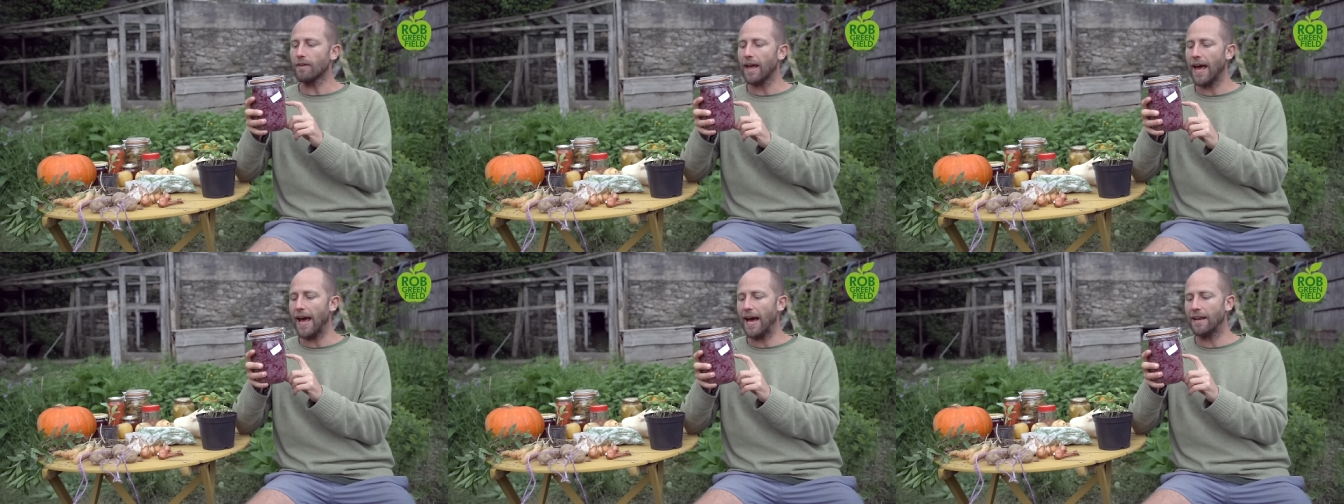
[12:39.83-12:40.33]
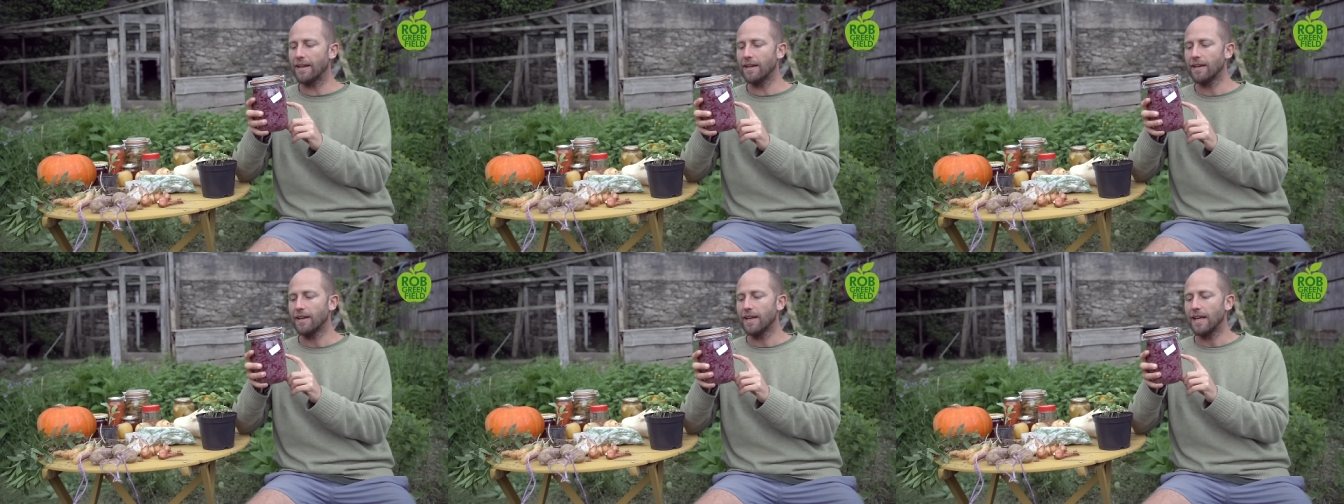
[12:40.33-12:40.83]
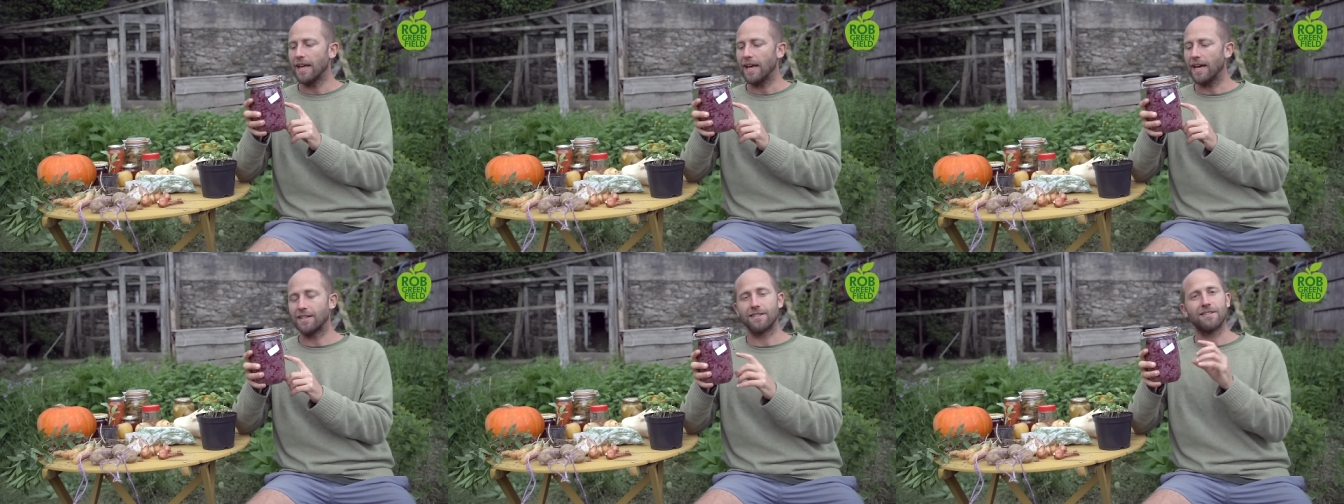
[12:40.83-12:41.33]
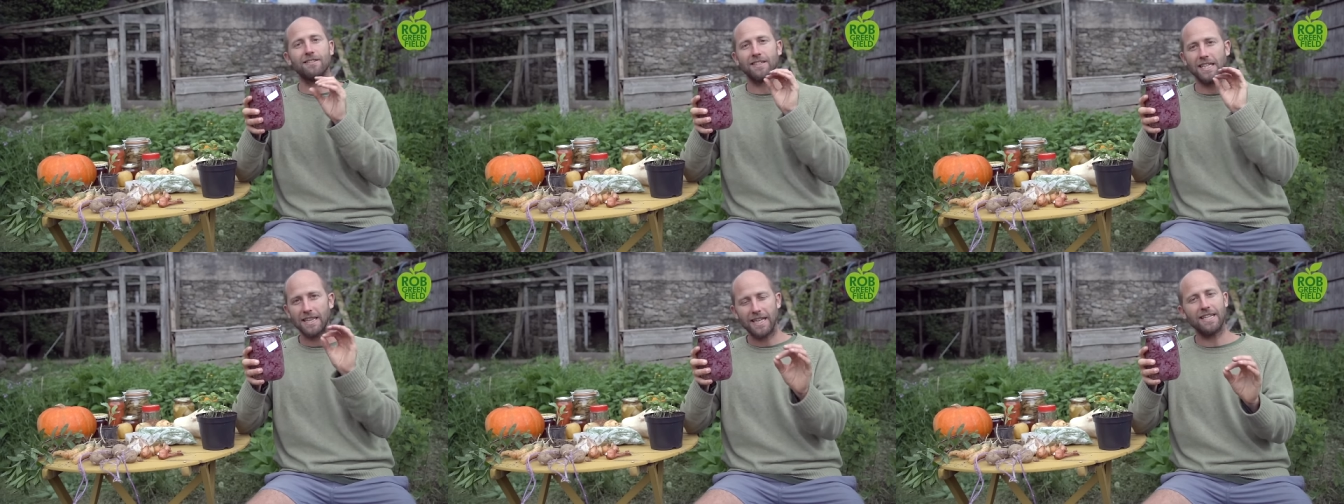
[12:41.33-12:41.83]
and it's
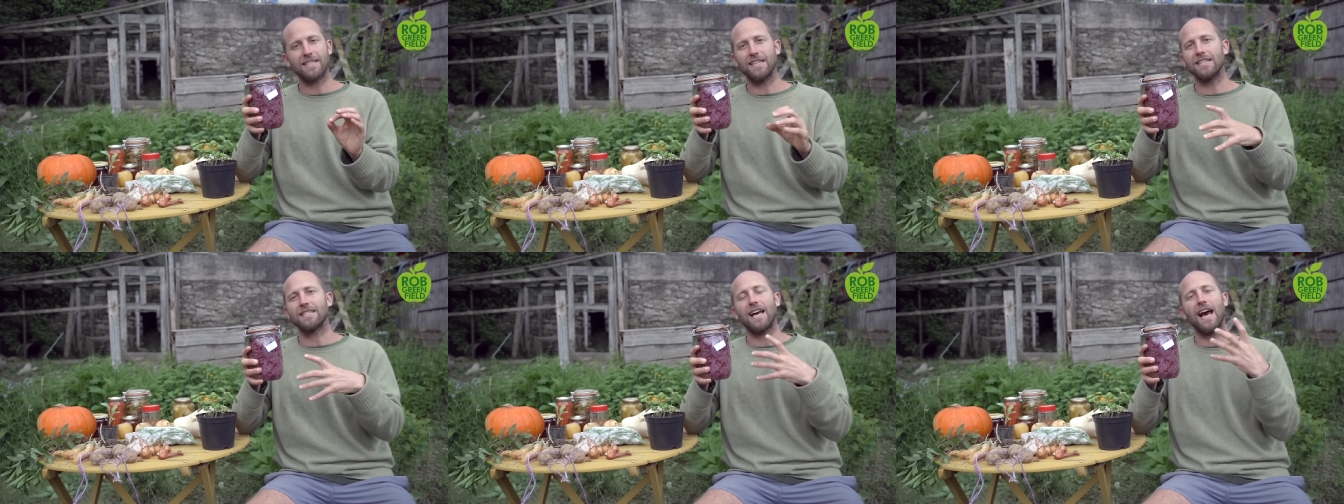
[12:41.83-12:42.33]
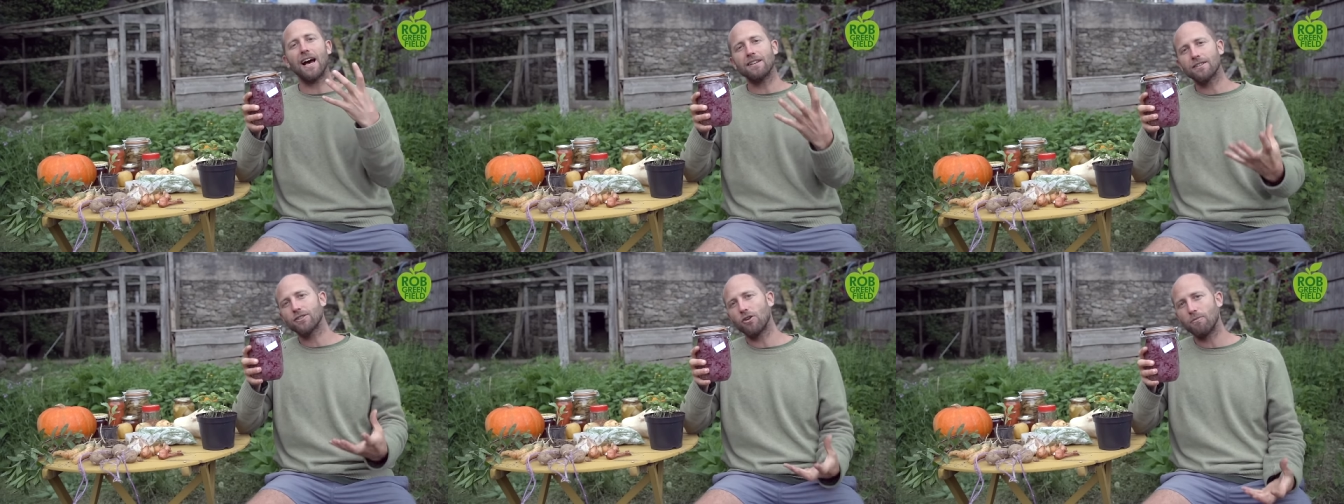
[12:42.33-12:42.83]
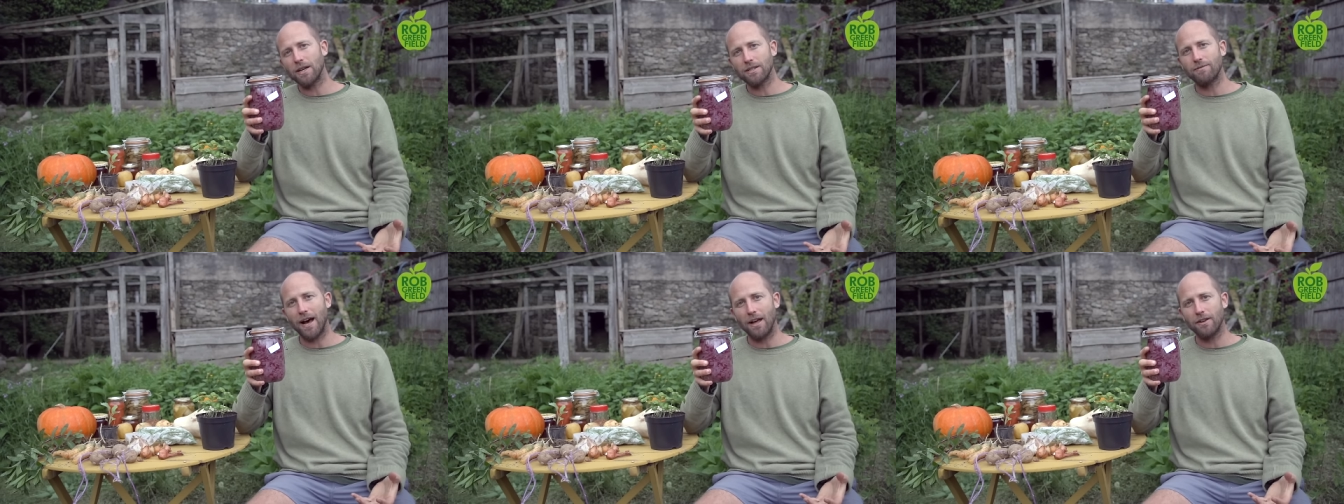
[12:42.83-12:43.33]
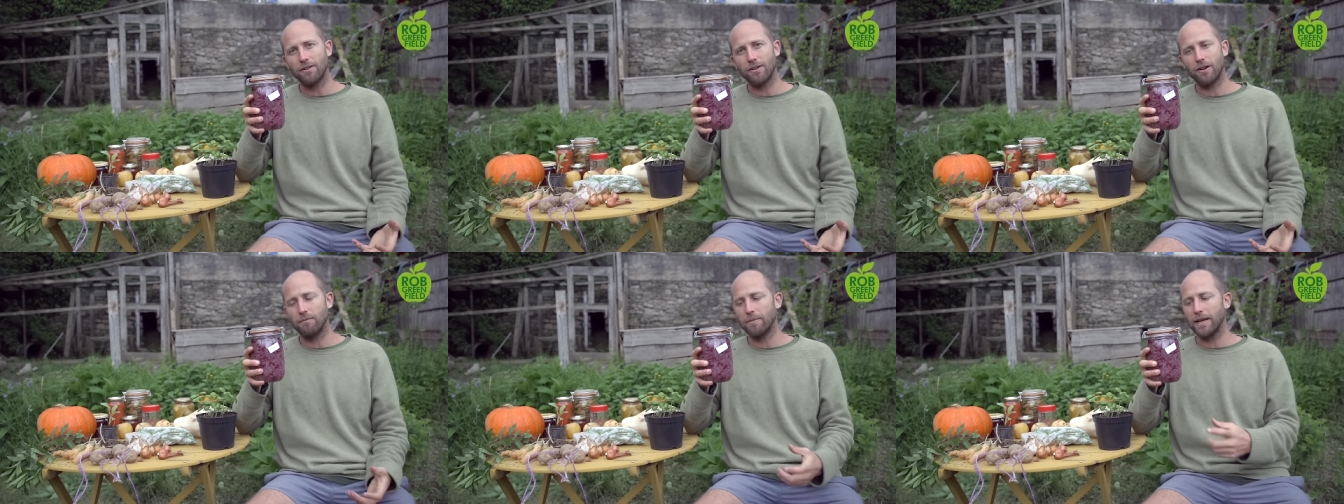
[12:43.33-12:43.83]
delicious adds so much value to
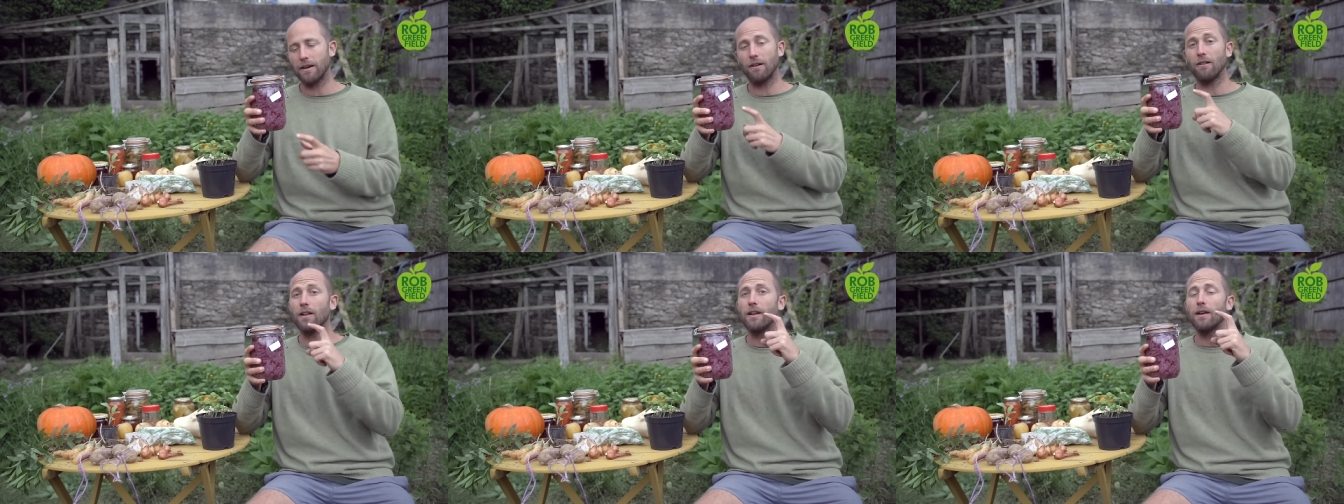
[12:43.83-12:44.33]
your meal